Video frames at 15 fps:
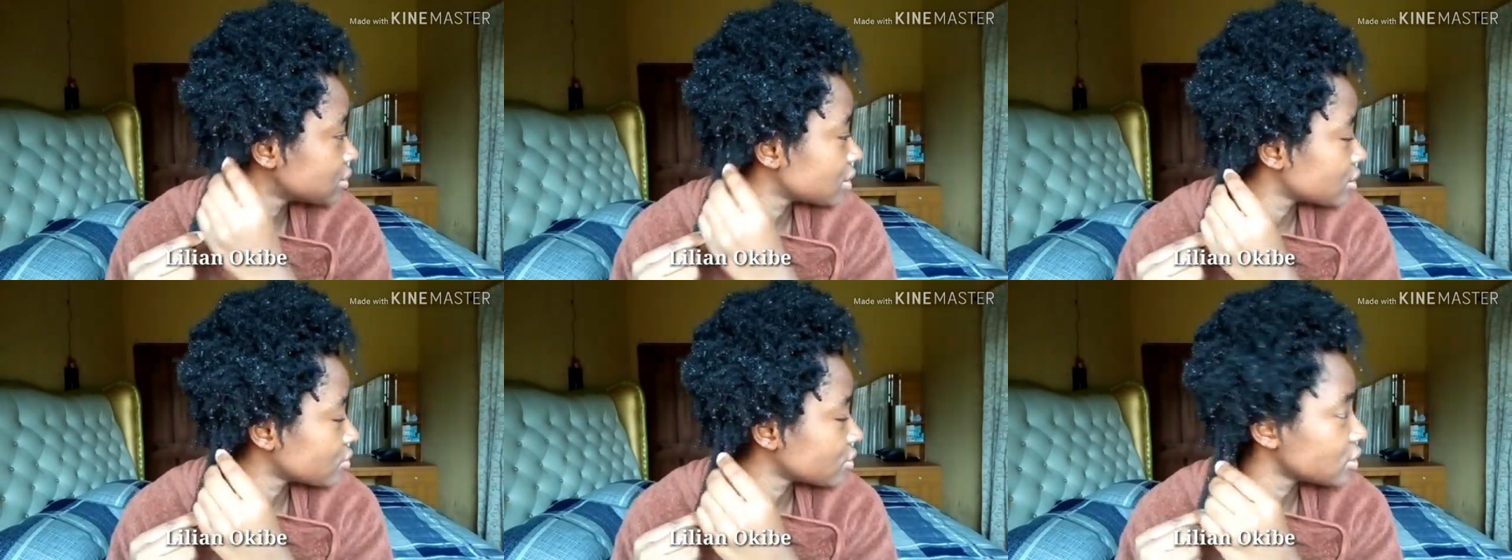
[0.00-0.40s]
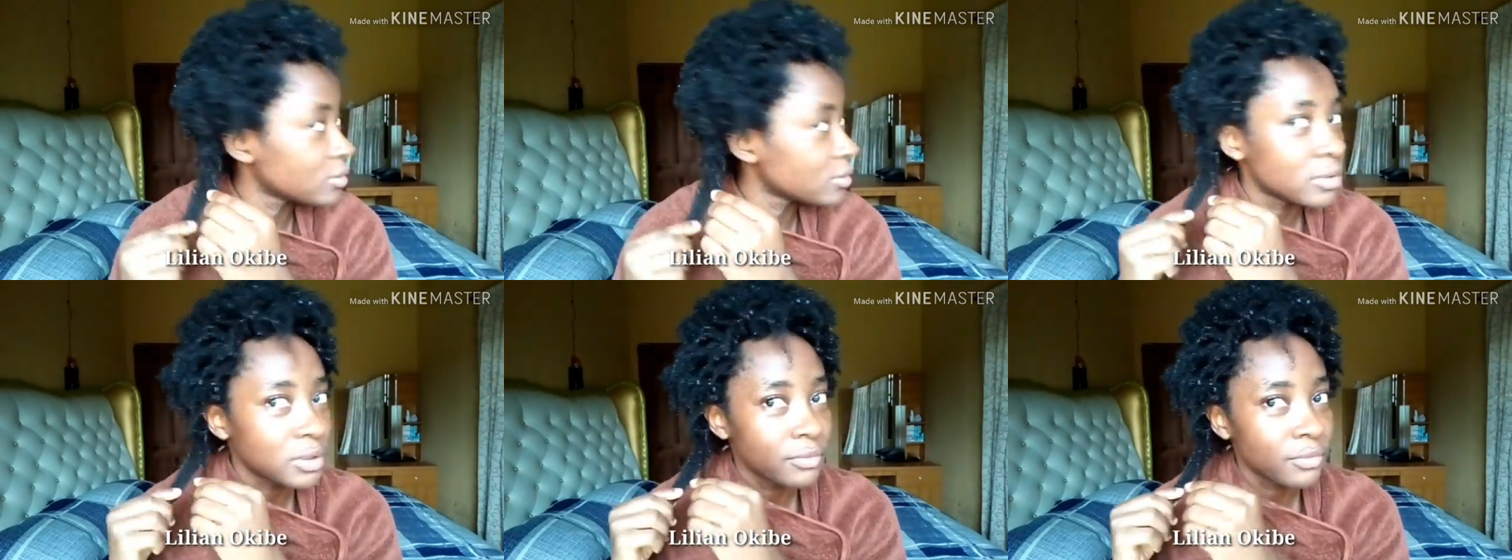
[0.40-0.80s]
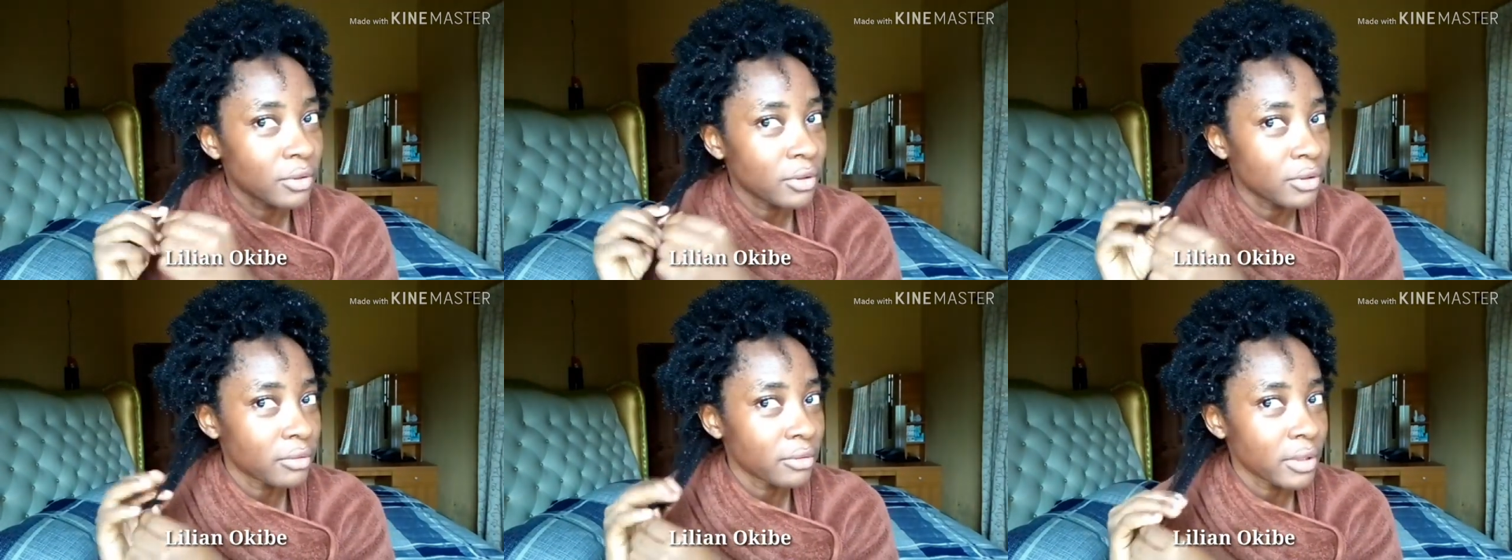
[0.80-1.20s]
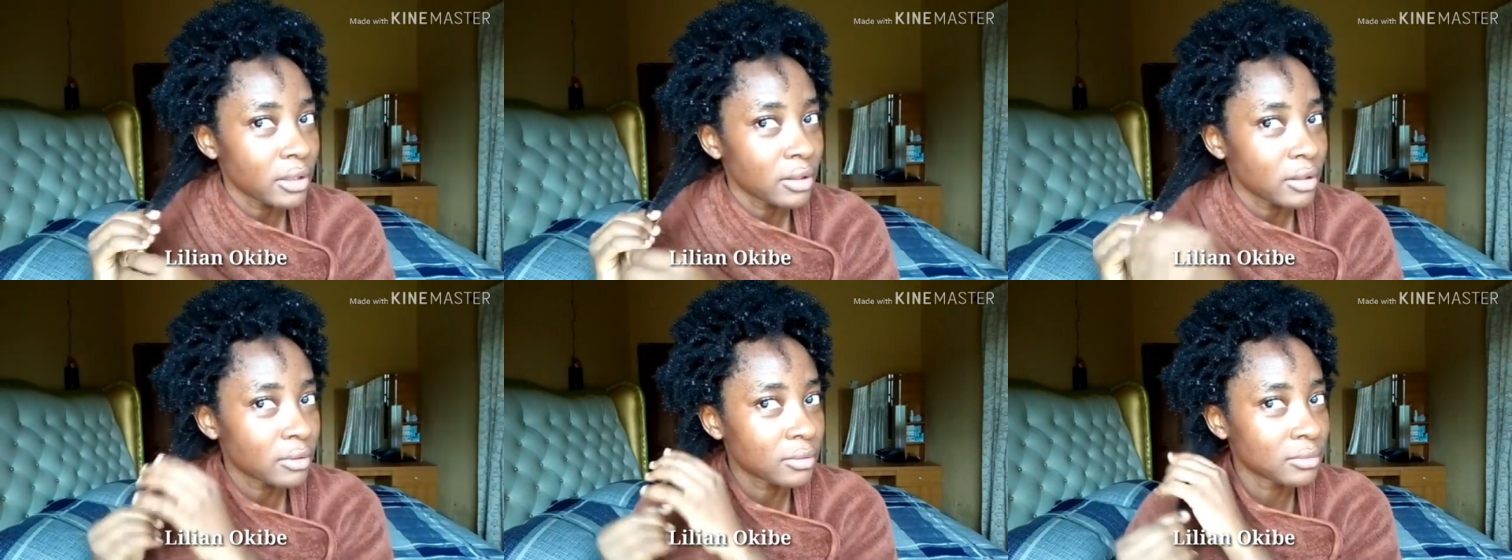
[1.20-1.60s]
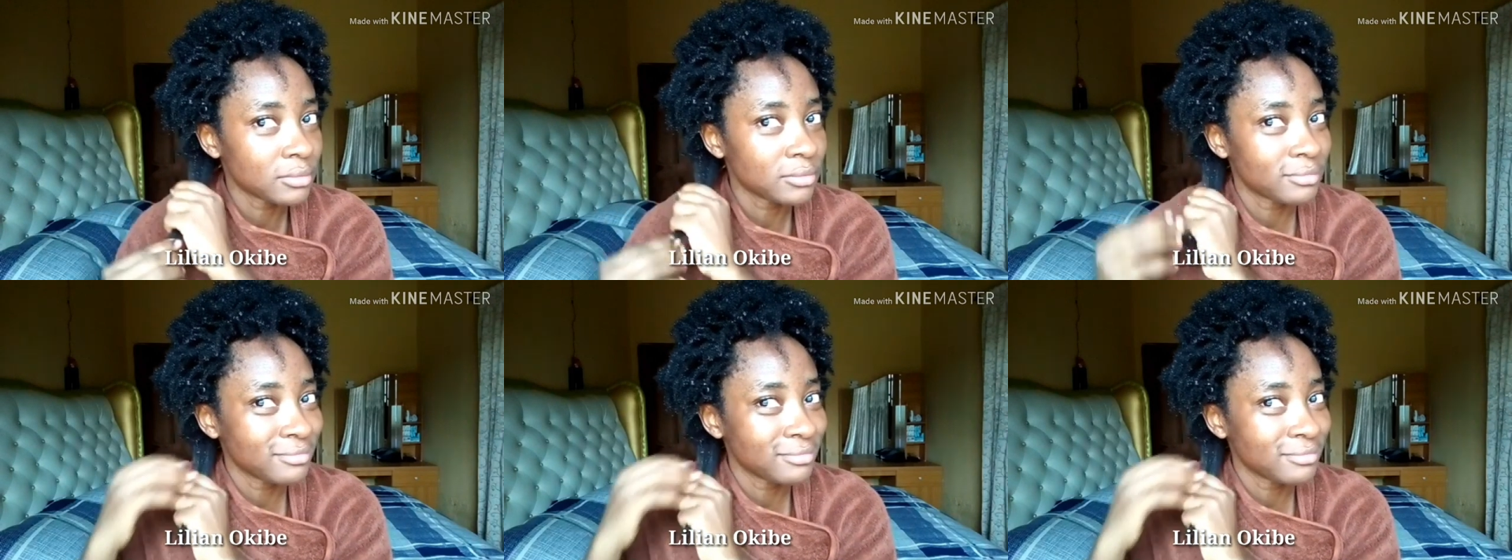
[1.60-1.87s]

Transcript: there's really no need for oil right now.